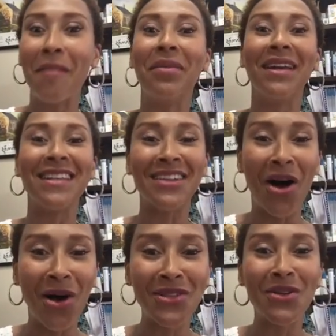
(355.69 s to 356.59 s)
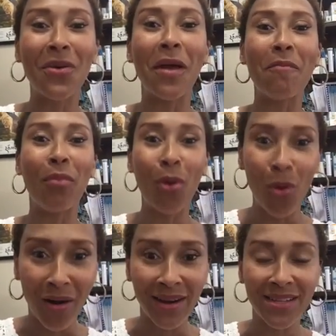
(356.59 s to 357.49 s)
but it's also
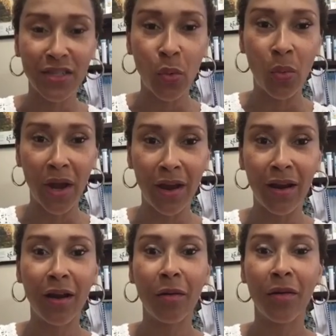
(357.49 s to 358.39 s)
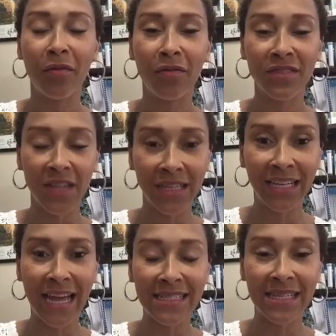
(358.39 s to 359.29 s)
important to wear
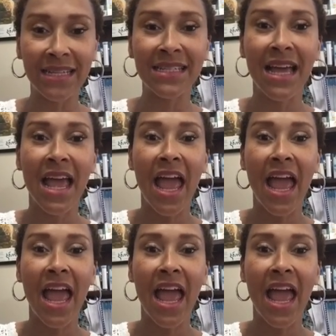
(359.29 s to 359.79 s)
sunglasses